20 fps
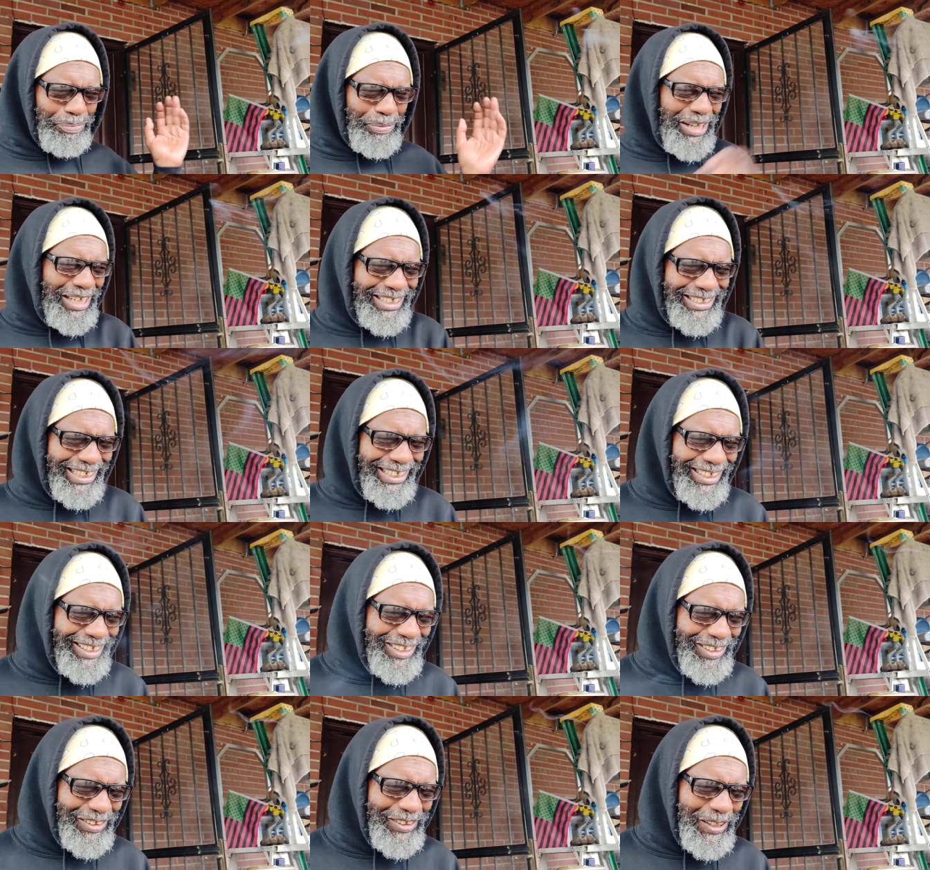Big
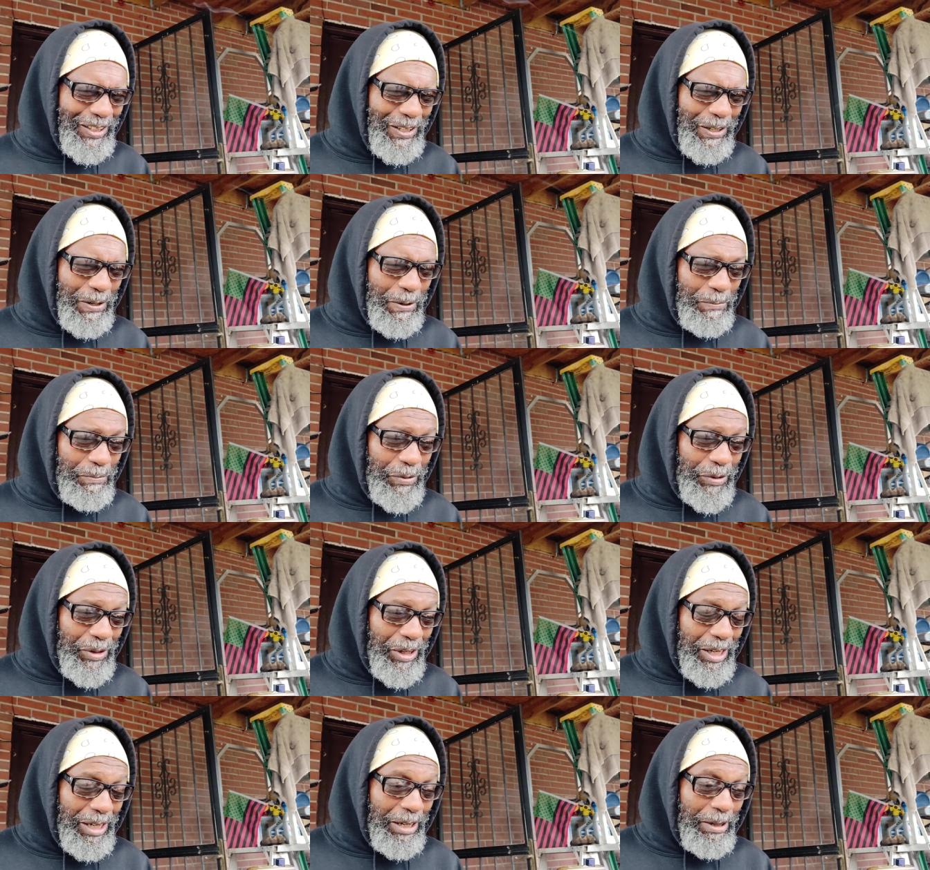deal.
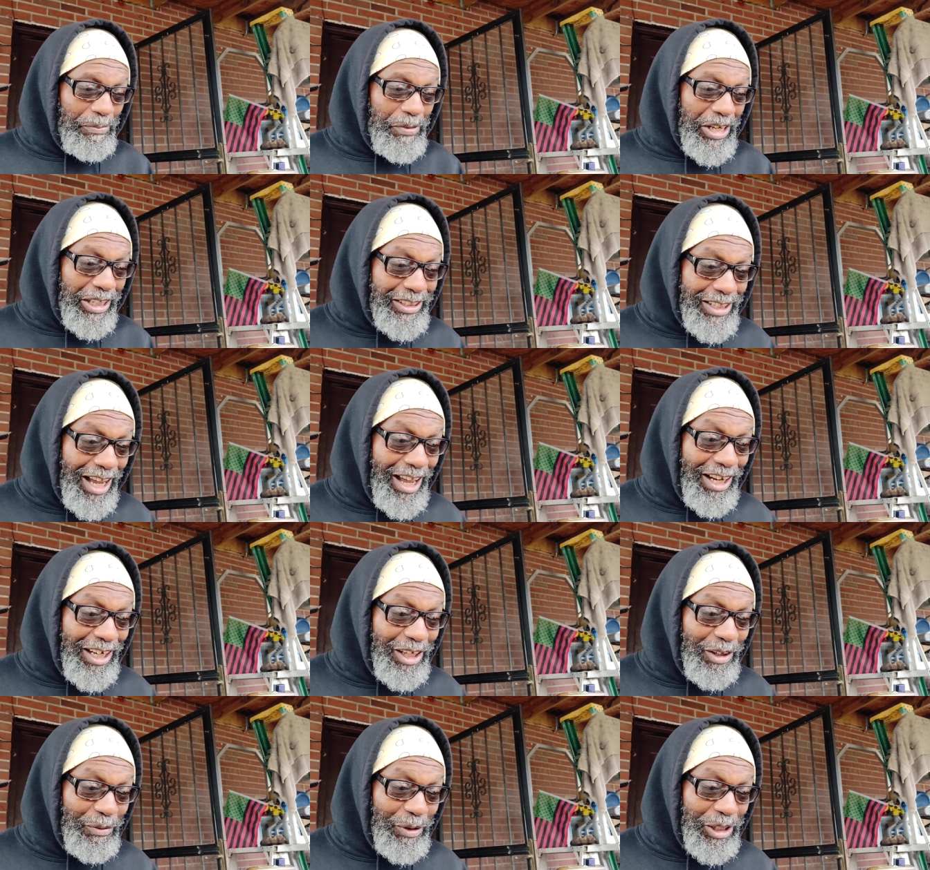It's
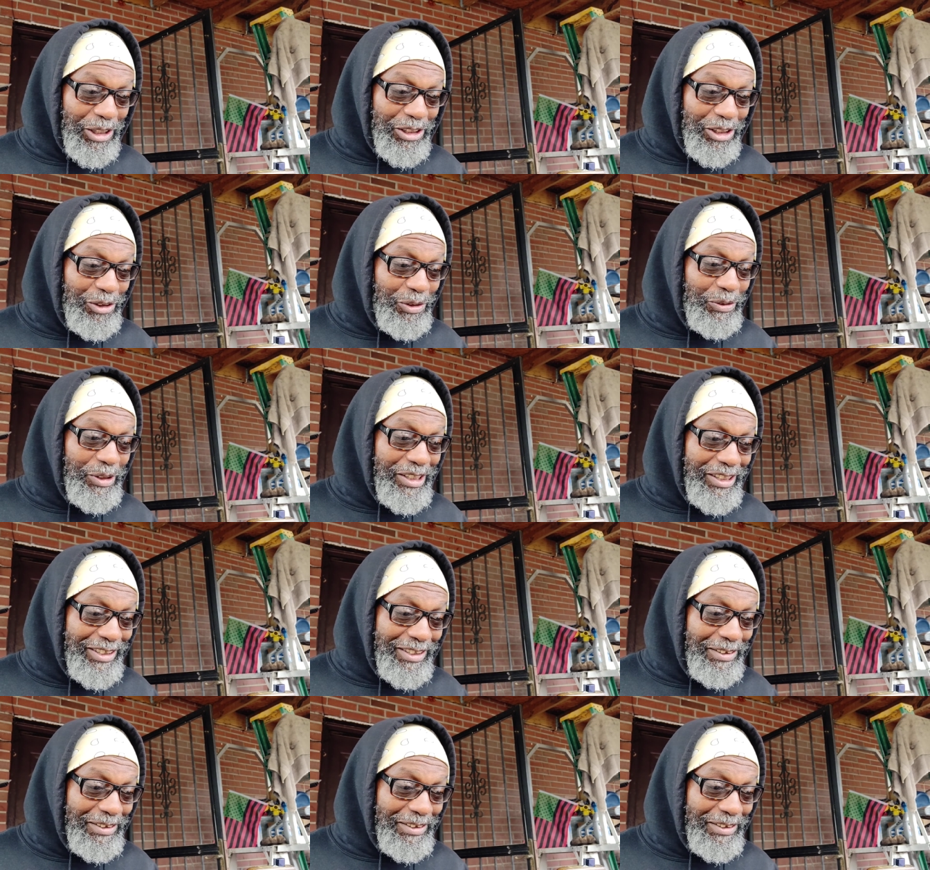Hollywood, you.